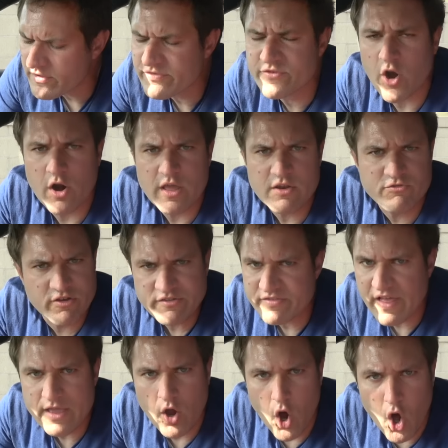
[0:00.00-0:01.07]
to start it, just
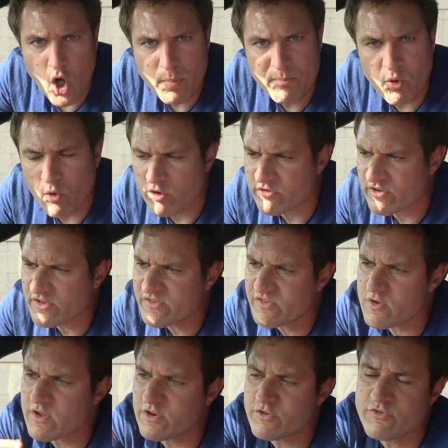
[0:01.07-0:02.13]
like all Porsches,
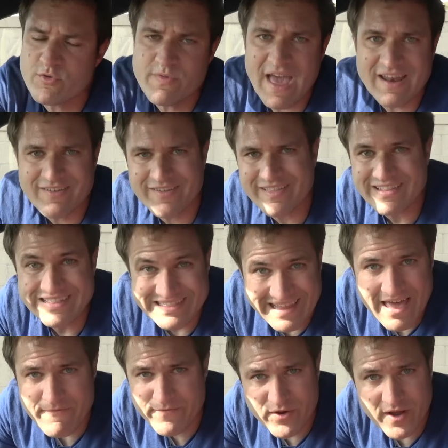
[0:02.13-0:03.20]
you can do that to the
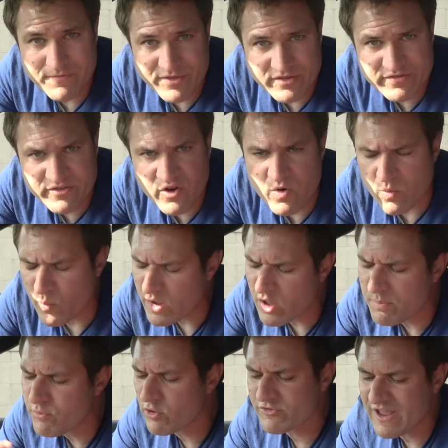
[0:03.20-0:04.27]
left of the steering
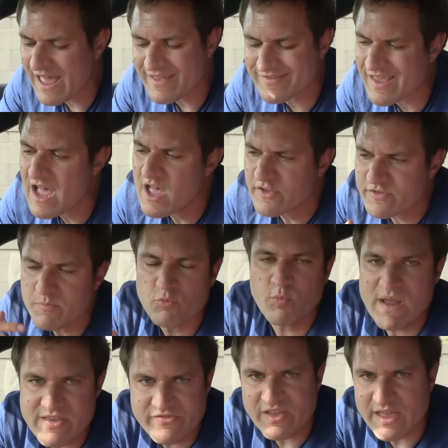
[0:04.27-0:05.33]
wheel. Porsche has some
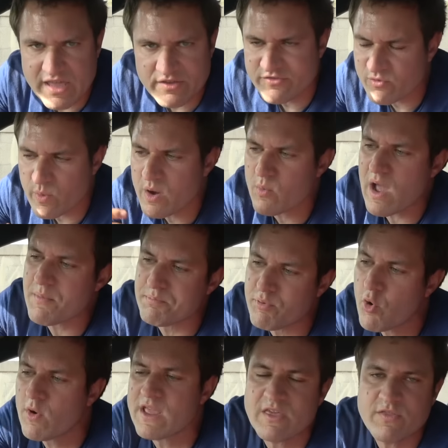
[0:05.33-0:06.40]
racing history around
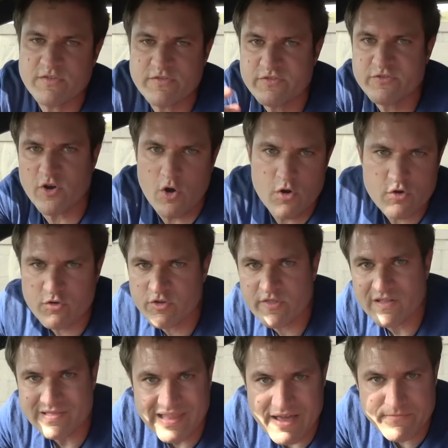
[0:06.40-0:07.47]
putting the starter to
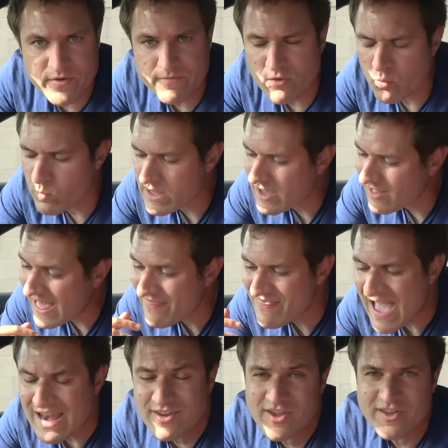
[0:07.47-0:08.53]
the left of the wheel, and
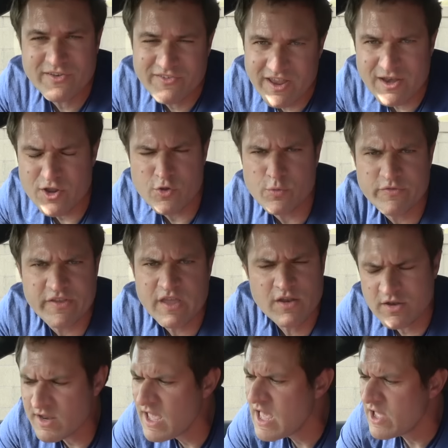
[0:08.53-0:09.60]
that continues
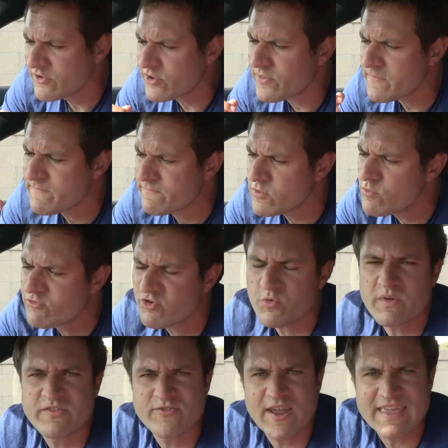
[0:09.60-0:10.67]
into the
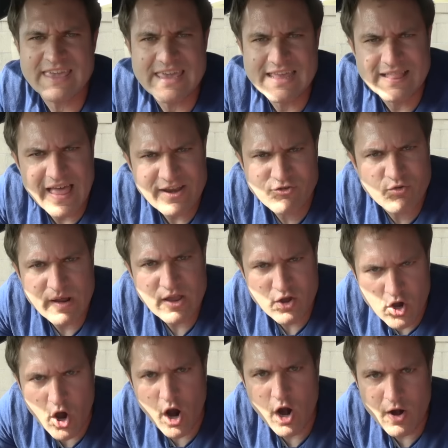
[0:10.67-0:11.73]
futuristic electric
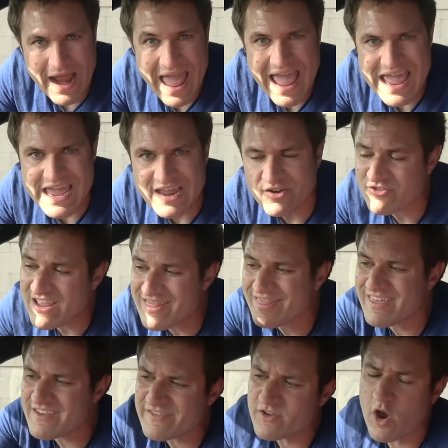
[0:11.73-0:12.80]
car age. In
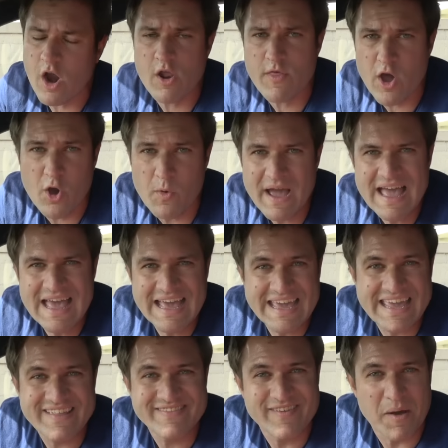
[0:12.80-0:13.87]
this car, though, it's